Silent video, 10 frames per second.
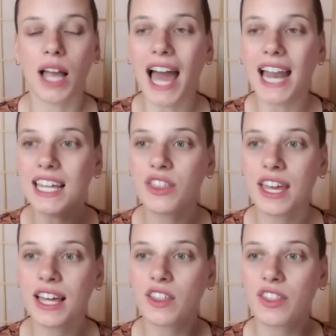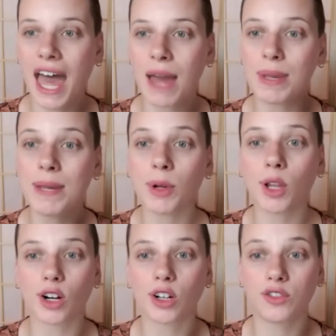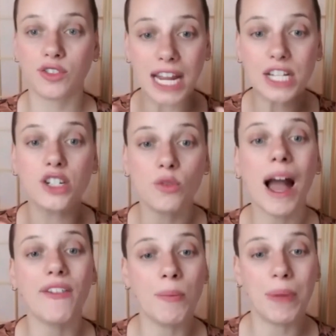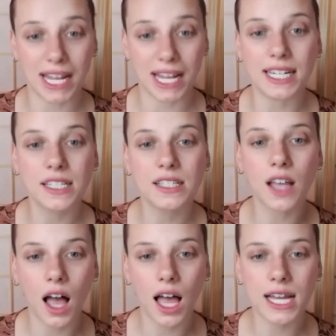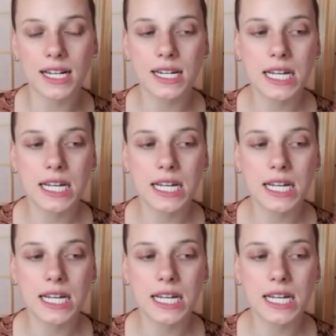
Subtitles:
anything that they do have opinions on.